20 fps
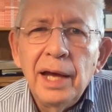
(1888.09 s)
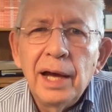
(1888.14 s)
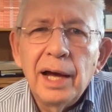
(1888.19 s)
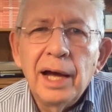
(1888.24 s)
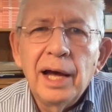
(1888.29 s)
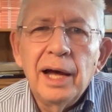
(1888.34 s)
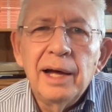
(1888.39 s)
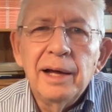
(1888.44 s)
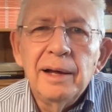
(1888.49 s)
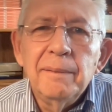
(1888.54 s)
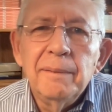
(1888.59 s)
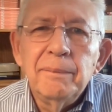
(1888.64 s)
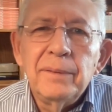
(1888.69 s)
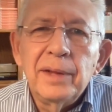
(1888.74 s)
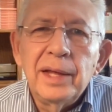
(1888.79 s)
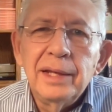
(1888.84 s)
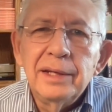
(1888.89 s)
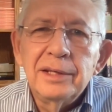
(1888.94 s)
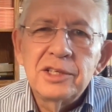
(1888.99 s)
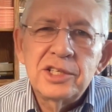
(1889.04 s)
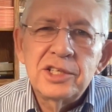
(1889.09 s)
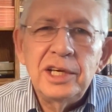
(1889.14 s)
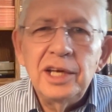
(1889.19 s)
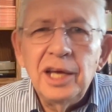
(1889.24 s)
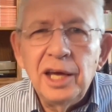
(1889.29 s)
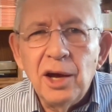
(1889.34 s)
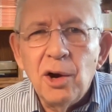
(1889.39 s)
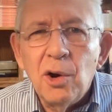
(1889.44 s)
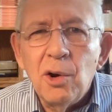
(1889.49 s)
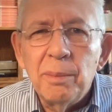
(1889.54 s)
And the
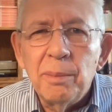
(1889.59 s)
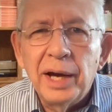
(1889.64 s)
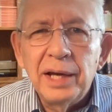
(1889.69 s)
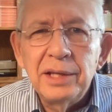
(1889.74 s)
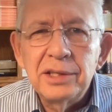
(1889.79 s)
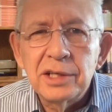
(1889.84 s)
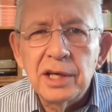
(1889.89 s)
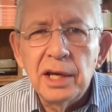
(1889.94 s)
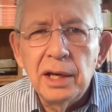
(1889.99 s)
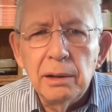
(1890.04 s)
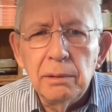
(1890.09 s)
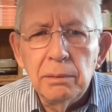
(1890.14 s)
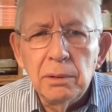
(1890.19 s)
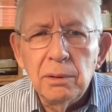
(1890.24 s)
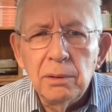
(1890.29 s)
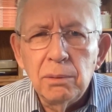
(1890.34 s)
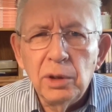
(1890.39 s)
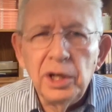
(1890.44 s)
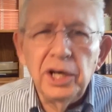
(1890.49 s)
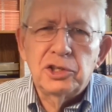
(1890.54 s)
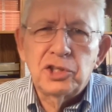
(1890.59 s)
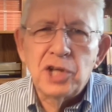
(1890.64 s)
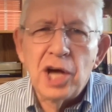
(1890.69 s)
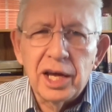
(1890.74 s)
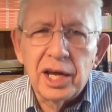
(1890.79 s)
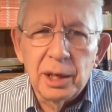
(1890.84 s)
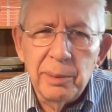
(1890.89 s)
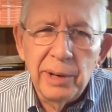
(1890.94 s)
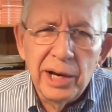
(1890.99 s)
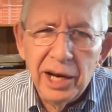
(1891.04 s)
CEO might say, what are you
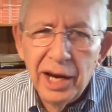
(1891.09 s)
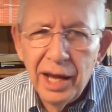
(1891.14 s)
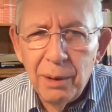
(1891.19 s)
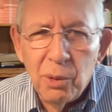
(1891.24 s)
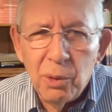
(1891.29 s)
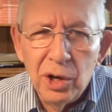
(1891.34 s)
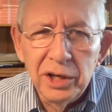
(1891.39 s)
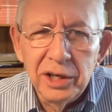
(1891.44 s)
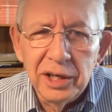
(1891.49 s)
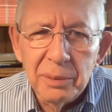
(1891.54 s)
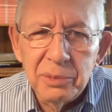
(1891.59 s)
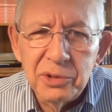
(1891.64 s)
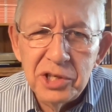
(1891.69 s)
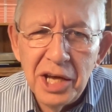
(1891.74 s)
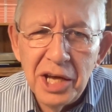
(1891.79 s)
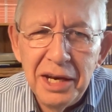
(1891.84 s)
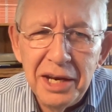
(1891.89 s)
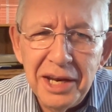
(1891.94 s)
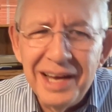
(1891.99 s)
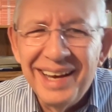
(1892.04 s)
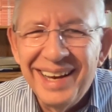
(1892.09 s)
talking about? I wasn't upset.